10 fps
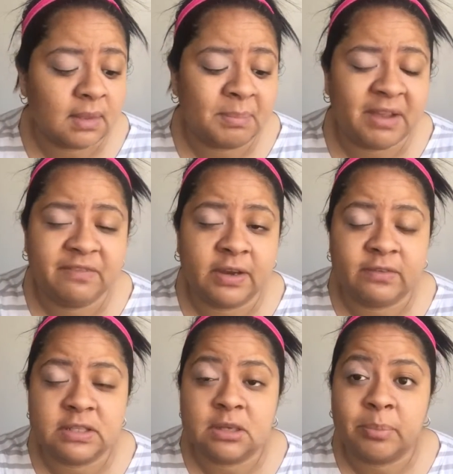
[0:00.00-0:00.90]
my
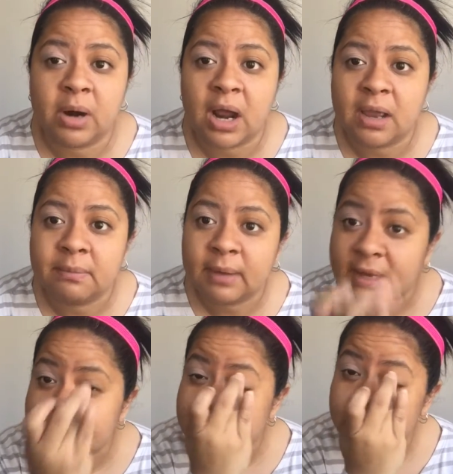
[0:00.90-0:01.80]
favorite to prime.
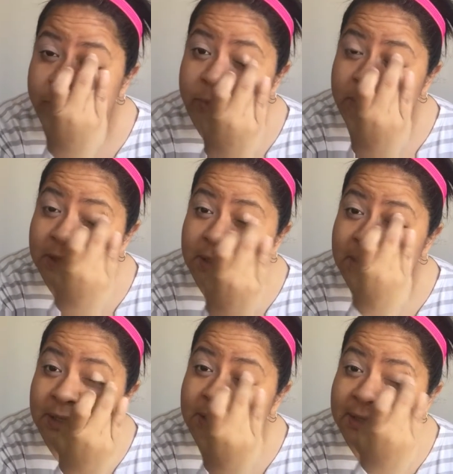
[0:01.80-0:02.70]
I just
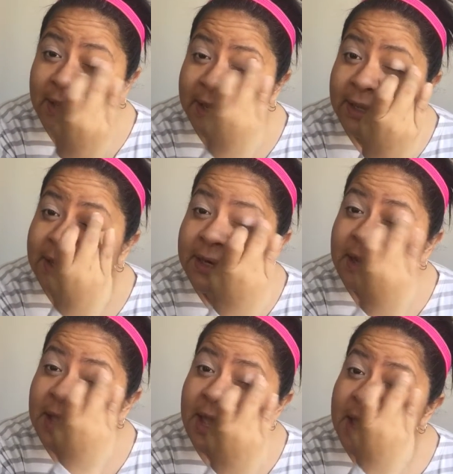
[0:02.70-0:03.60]
really like it.
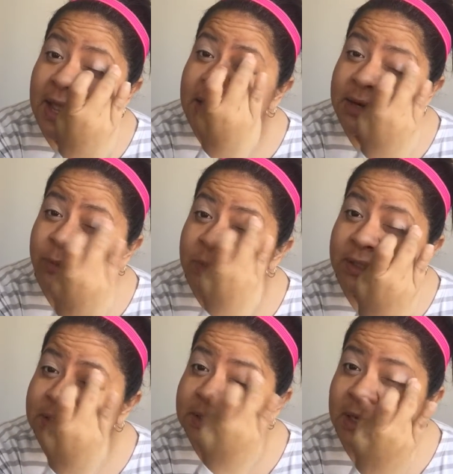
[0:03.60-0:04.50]
It
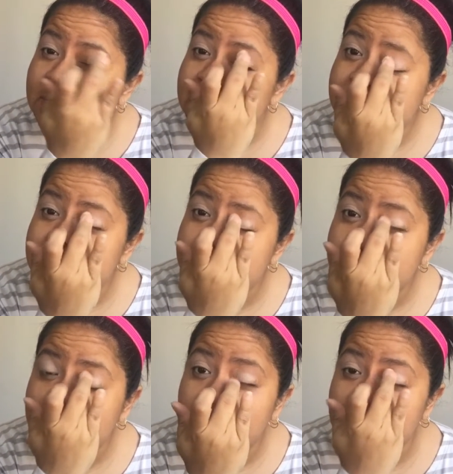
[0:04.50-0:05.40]
really does
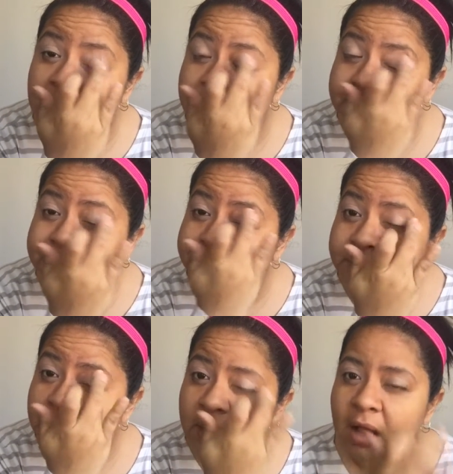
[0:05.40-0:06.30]

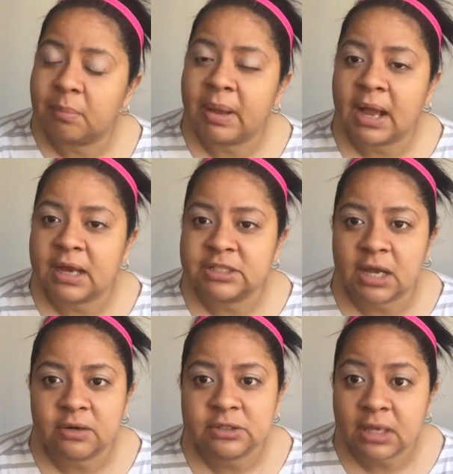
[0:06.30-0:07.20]
help my
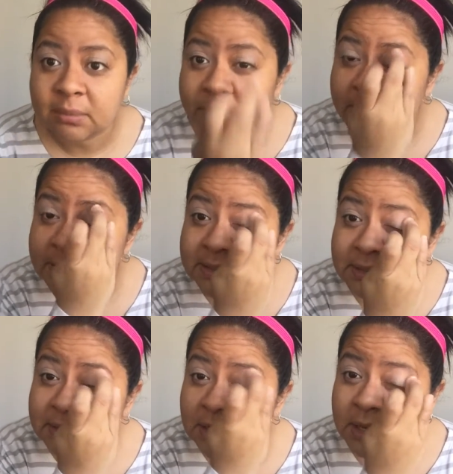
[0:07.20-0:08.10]
eyeshadow stay in
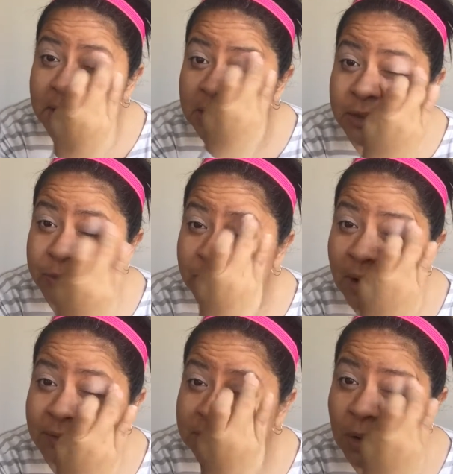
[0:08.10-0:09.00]
place
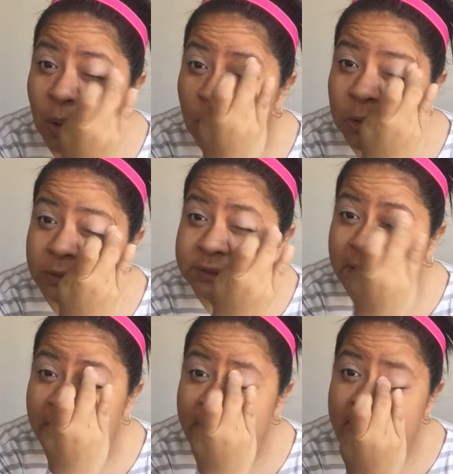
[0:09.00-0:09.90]
throughout the whole
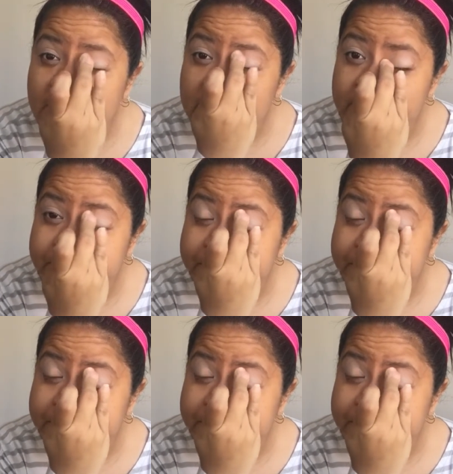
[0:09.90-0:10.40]
day,